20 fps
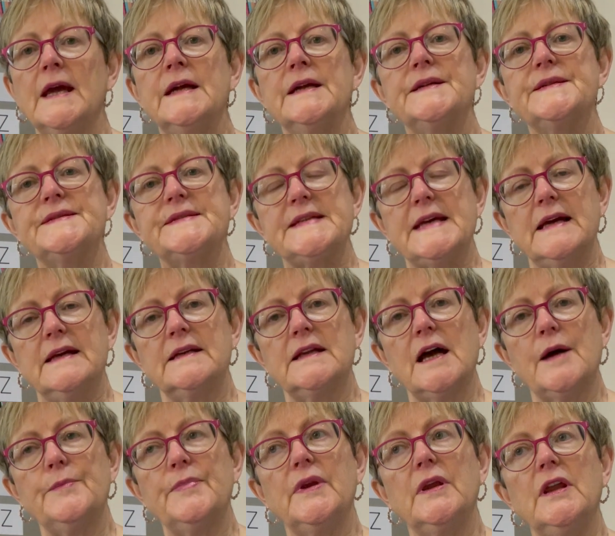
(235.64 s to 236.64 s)
Stand
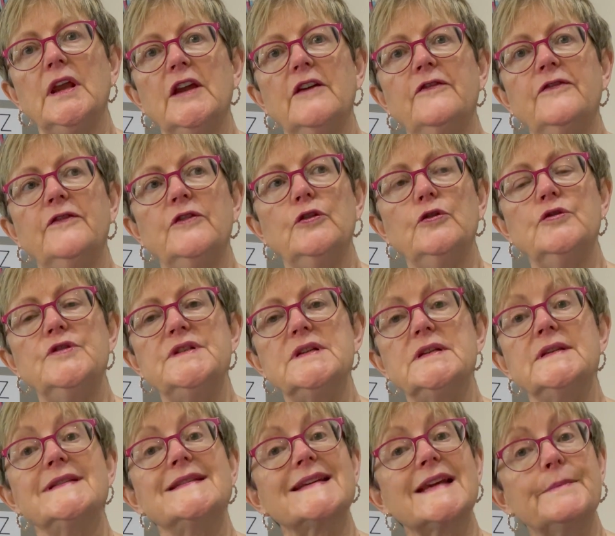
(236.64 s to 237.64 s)
up if you
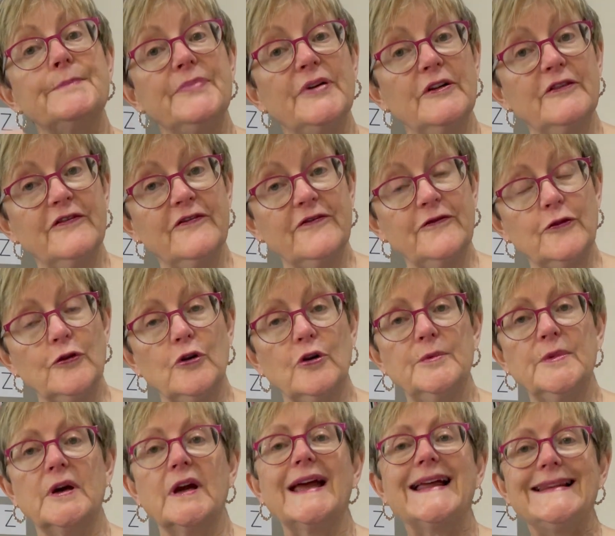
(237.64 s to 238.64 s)
didn't perform
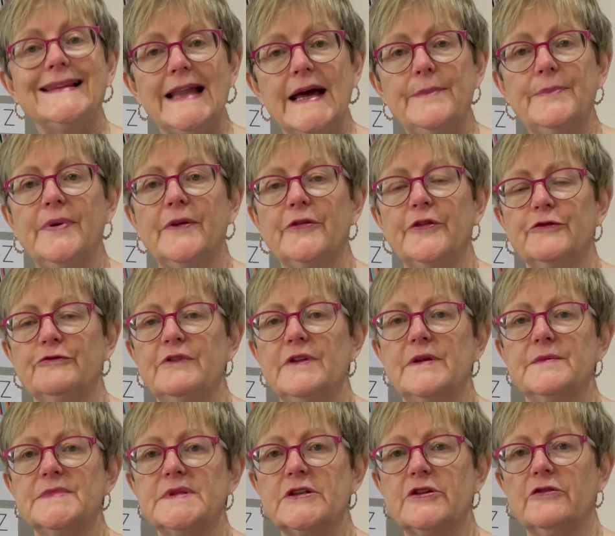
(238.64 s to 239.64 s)
and clap the
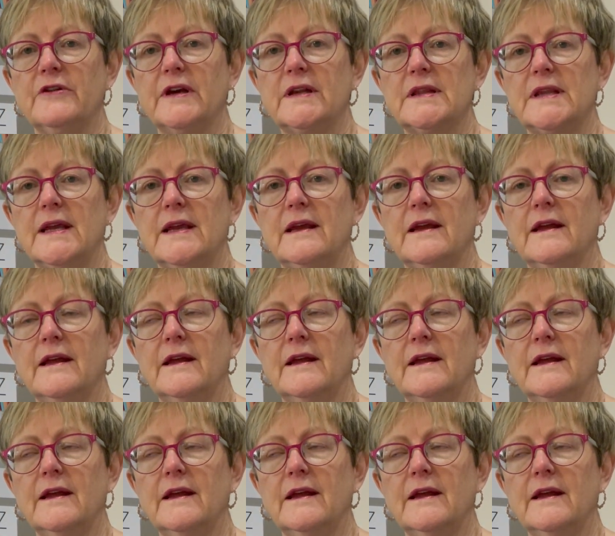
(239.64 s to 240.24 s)
rhythms correctly.